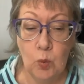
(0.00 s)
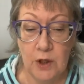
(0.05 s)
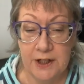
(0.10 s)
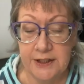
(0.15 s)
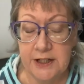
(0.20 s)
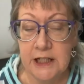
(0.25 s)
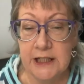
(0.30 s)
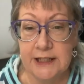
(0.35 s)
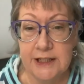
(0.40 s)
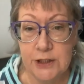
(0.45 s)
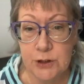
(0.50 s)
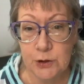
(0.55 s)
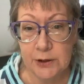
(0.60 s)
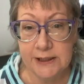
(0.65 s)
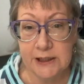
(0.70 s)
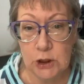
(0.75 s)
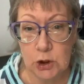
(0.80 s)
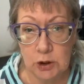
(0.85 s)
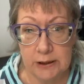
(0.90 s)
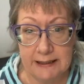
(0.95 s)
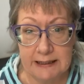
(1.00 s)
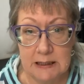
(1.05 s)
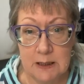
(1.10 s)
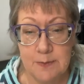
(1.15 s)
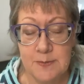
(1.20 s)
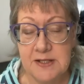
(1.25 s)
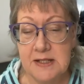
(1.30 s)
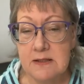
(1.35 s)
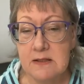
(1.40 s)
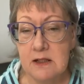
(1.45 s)
100
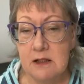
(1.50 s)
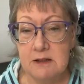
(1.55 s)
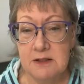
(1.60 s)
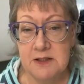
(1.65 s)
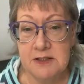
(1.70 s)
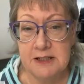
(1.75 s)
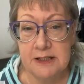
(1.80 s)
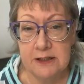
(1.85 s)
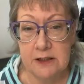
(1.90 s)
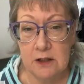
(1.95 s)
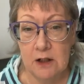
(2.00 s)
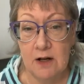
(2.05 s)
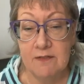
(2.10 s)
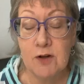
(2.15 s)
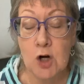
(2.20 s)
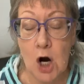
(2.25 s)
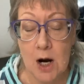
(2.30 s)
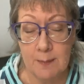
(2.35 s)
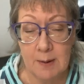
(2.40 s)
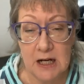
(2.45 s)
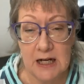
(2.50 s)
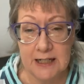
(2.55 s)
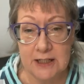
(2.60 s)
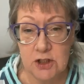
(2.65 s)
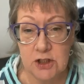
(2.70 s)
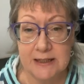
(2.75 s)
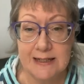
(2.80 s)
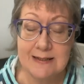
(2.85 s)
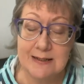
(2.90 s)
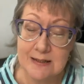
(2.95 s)
grams of
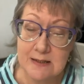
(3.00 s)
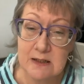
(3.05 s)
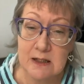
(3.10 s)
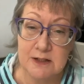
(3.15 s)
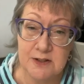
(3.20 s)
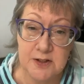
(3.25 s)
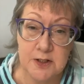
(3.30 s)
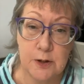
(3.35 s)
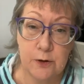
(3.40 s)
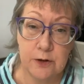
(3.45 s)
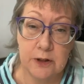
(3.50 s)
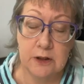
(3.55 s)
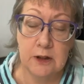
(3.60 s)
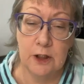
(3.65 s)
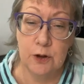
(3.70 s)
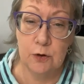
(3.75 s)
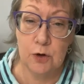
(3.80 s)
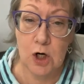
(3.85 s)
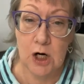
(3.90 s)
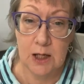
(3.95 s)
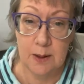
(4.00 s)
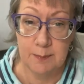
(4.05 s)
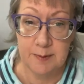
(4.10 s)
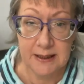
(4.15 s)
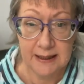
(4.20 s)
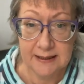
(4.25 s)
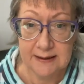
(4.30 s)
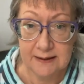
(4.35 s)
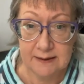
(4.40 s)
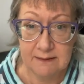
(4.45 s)
carbohydrates is considered a low
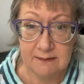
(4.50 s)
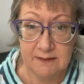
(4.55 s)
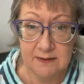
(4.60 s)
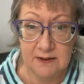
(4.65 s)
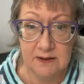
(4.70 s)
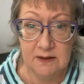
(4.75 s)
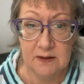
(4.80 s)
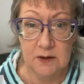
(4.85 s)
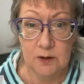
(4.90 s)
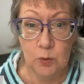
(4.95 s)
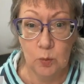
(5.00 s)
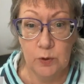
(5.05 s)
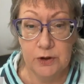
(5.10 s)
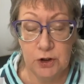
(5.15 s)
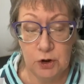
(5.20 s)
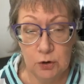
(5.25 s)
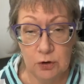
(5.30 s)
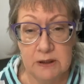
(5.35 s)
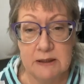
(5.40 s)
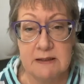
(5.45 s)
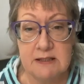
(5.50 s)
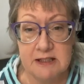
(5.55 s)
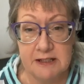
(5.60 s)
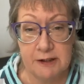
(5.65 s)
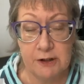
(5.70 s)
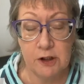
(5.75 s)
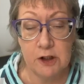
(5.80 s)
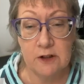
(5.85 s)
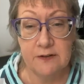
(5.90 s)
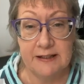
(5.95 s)
carb diet. When you
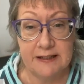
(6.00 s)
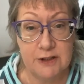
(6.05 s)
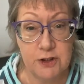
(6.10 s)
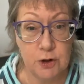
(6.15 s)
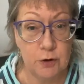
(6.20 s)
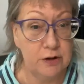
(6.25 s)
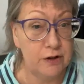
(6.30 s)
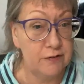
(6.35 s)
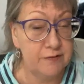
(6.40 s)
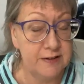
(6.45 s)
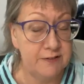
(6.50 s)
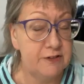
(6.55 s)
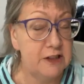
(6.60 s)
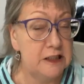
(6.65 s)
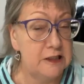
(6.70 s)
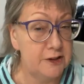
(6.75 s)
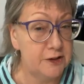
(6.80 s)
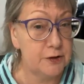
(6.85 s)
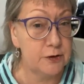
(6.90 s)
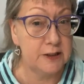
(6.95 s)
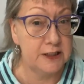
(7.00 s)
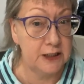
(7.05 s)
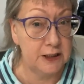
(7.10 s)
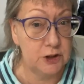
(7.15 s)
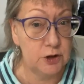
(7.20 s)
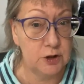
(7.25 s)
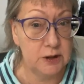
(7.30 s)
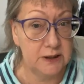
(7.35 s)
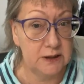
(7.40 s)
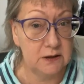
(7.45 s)
consider that 250 to
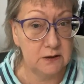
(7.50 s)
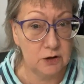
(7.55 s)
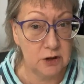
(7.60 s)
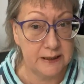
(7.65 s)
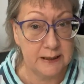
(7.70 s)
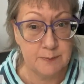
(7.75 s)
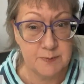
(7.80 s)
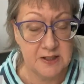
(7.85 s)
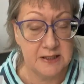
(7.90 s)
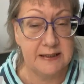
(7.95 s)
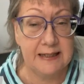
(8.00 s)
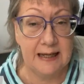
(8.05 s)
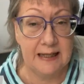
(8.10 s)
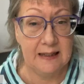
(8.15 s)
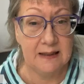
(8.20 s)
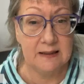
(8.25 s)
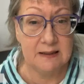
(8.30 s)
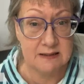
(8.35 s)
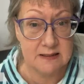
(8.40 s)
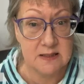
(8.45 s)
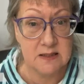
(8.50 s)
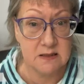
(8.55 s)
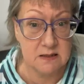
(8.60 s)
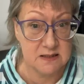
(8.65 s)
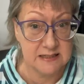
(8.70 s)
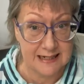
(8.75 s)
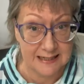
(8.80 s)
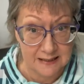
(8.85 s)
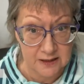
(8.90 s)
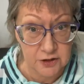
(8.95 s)
300 grams a day is
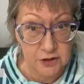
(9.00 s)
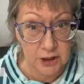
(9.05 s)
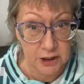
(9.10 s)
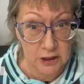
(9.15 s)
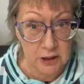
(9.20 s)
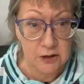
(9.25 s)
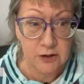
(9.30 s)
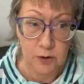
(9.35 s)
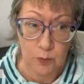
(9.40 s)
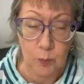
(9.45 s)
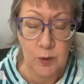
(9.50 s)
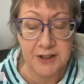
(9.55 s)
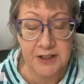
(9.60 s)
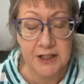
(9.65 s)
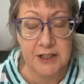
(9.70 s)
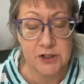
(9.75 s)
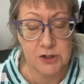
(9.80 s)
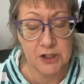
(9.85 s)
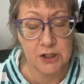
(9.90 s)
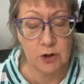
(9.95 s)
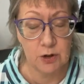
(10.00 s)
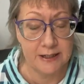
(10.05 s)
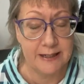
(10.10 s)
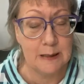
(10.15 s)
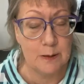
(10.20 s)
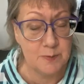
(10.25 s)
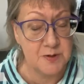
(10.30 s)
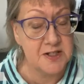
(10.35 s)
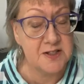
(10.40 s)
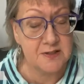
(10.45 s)
standard, 100
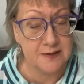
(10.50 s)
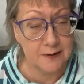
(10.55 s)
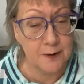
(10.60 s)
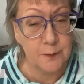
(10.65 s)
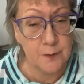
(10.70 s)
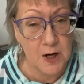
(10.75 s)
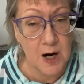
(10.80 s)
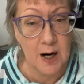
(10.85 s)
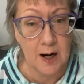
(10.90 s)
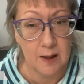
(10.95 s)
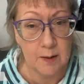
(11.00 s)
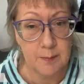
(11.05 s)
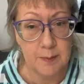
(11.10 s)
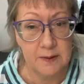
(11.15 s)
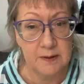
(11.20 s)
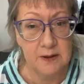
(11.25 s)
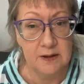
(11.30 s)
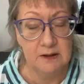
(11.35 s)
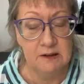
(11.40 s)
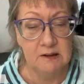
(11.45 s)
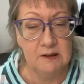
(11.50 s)
grams is low carb.